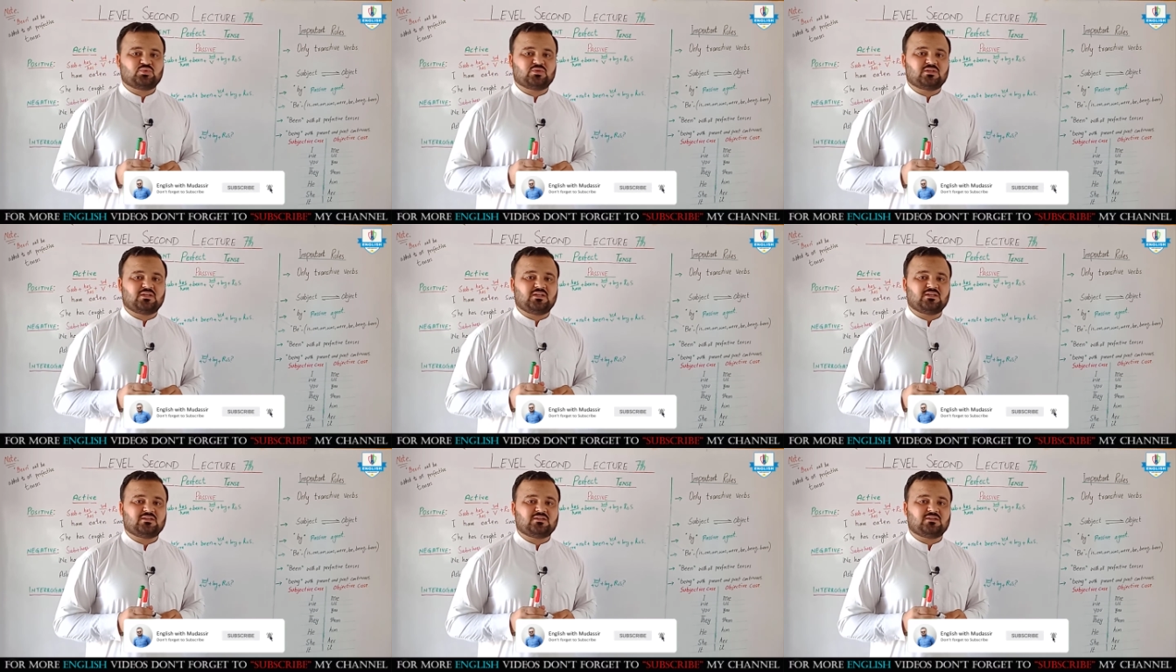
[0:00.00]

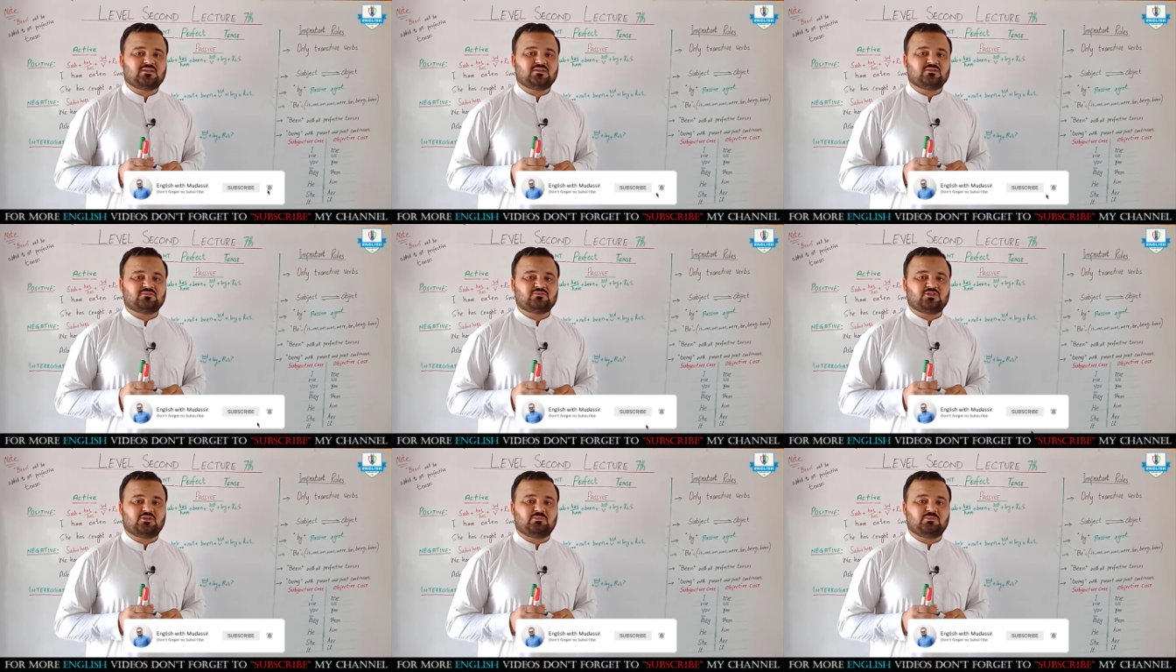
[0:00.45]

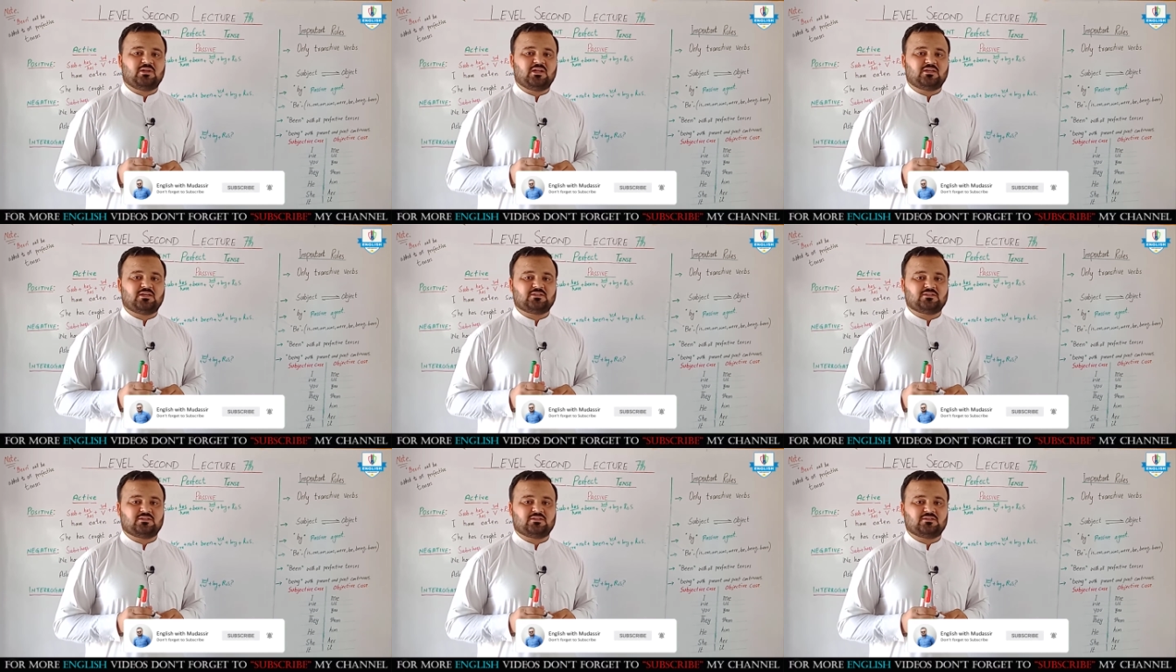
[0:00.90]
click the bell
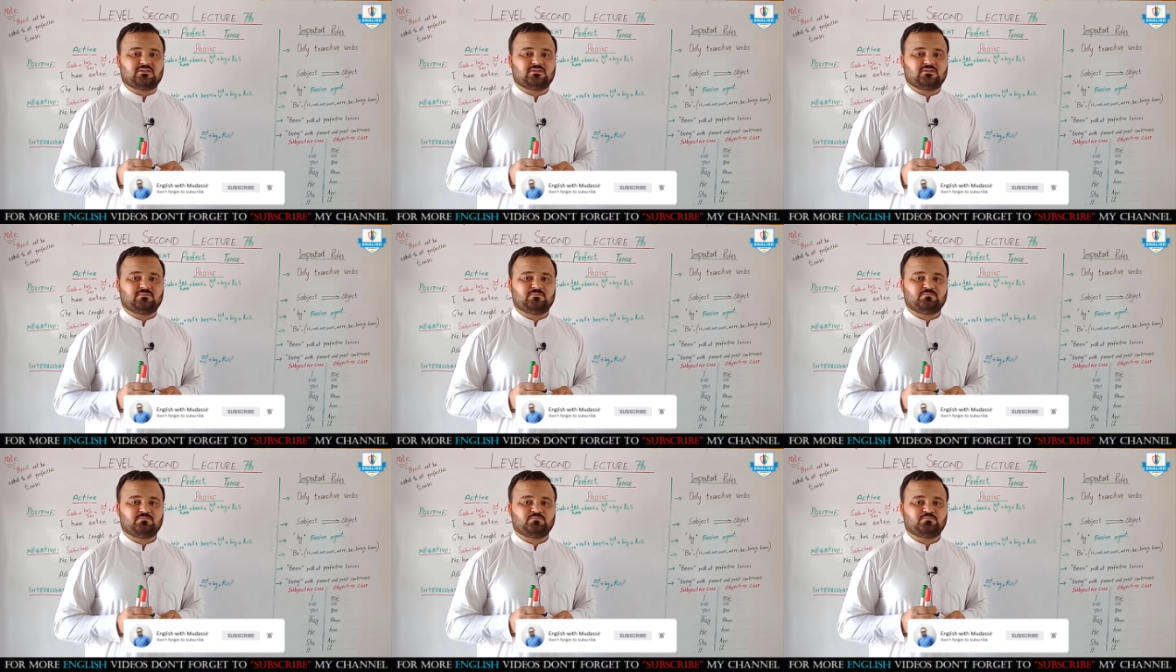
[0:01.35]
icon.
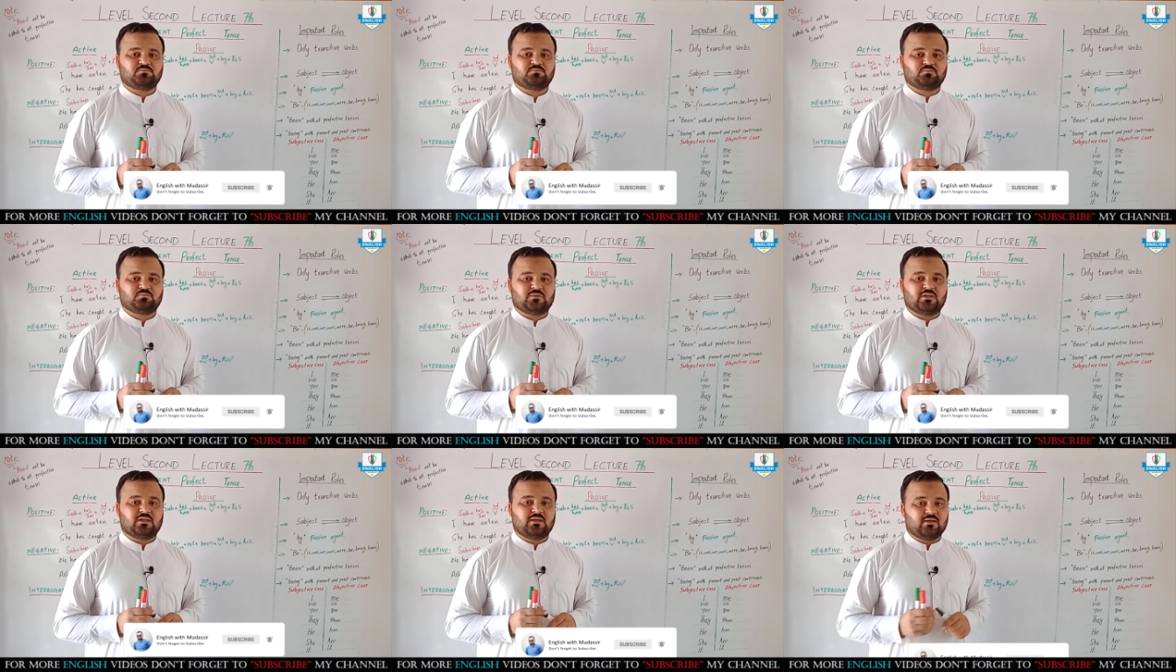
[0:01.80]

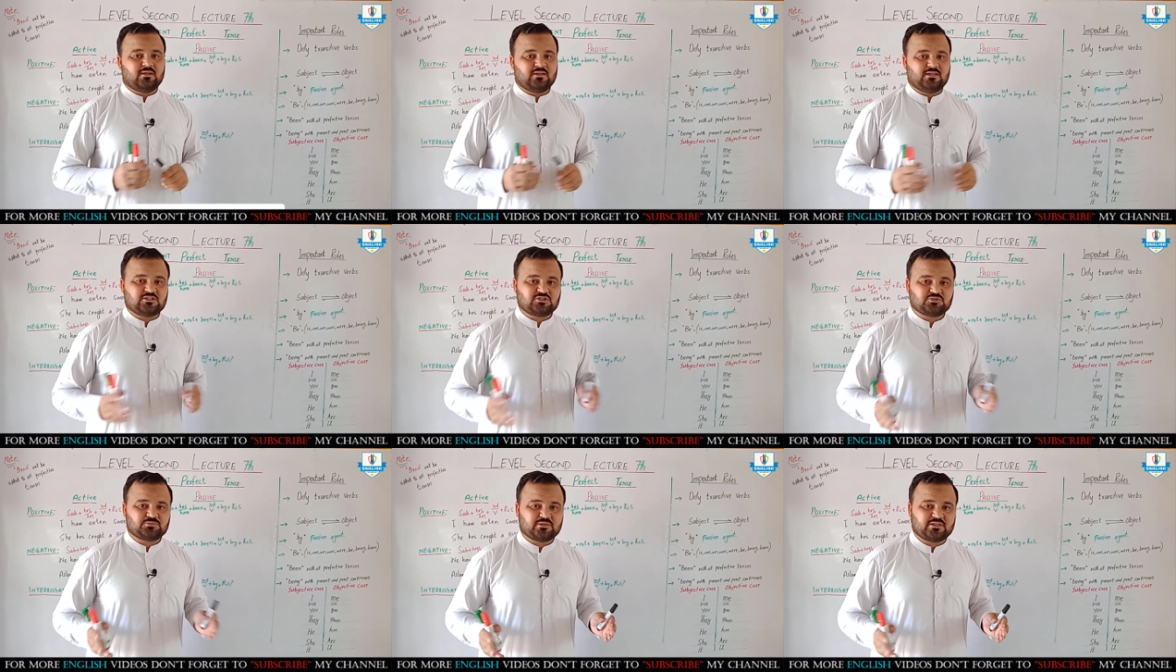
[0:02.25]

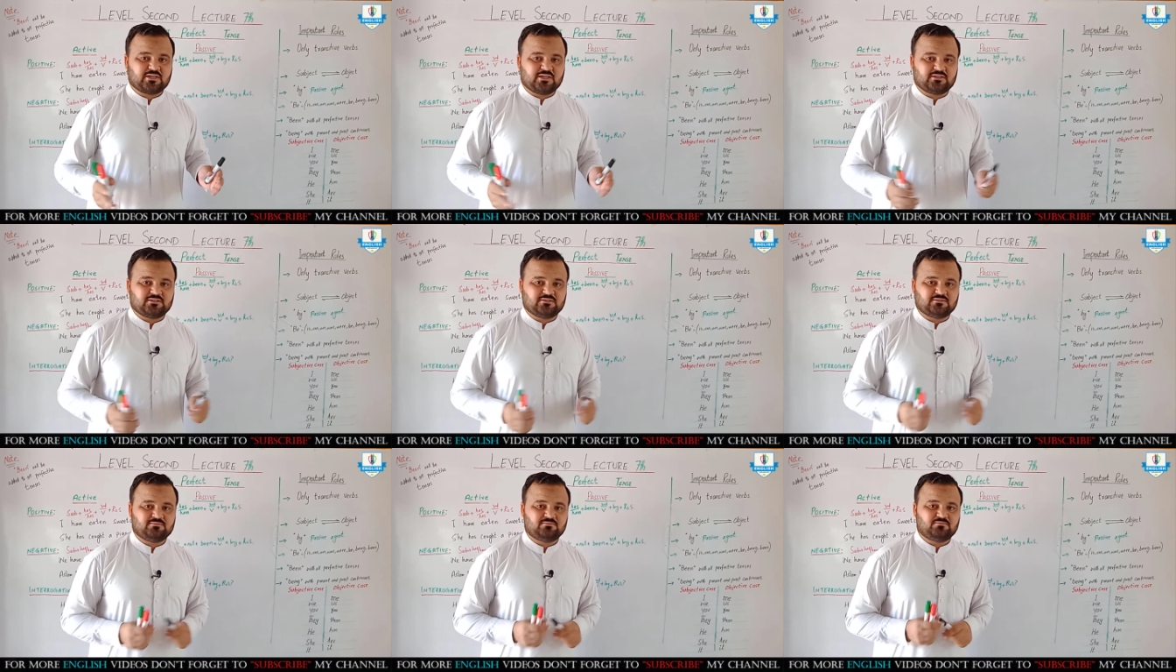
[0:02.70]
Let's
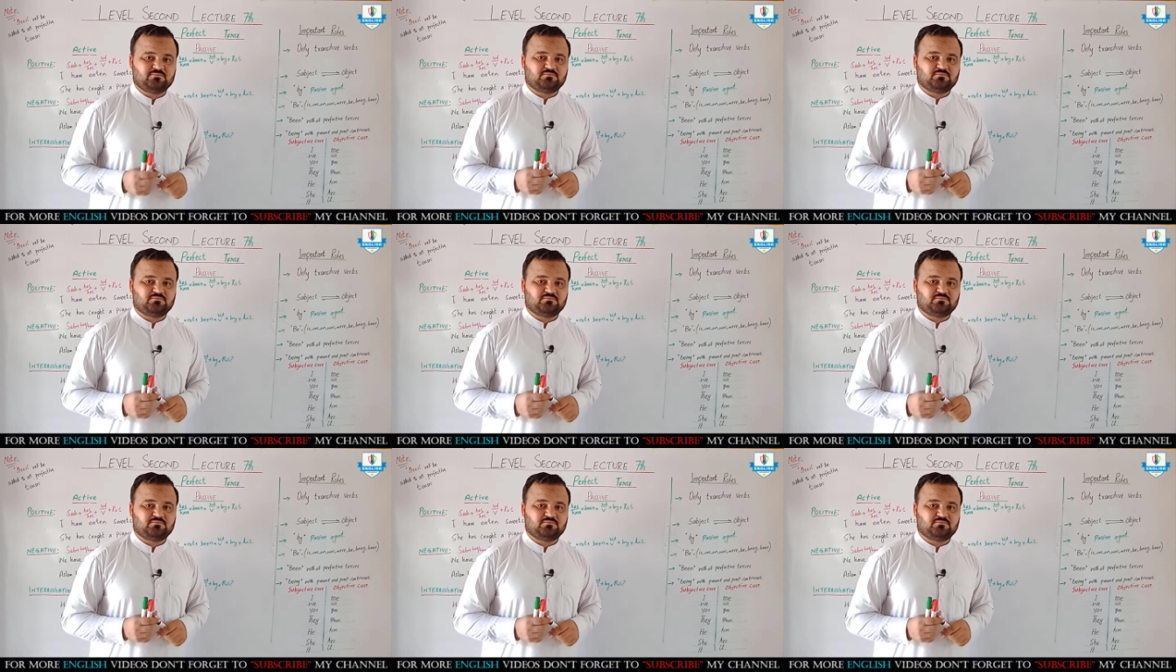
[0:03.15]
begin.